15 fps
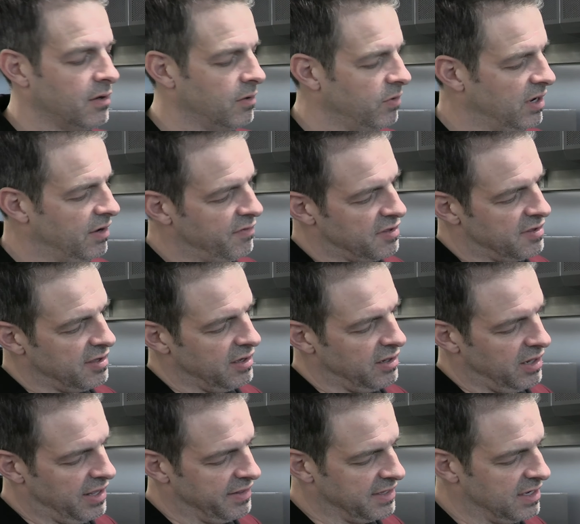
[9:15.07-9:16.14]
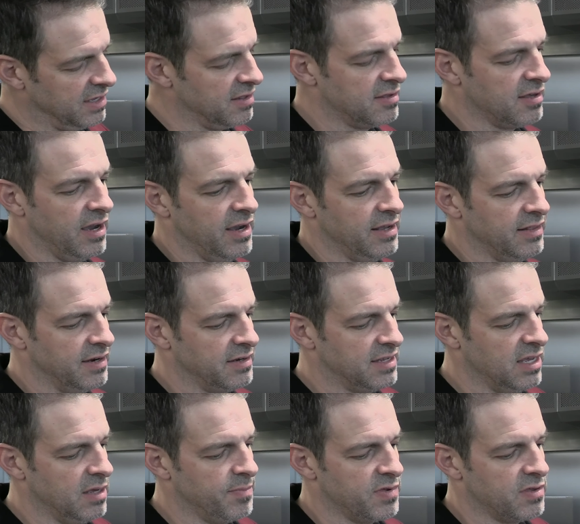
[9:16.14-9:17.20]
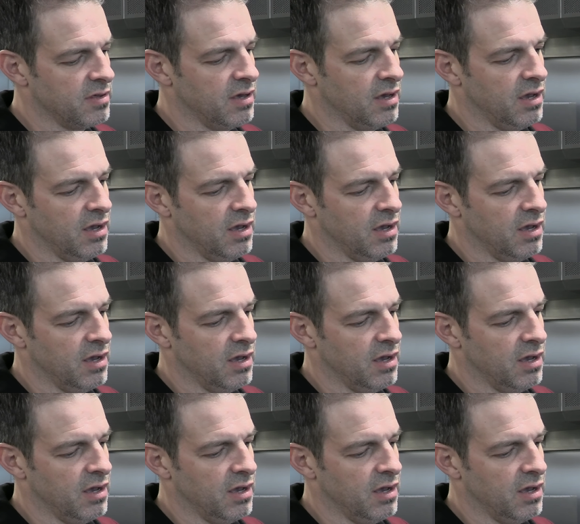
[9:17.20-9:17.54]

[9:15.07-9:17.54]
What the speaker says: We have a seal on the inside that keeps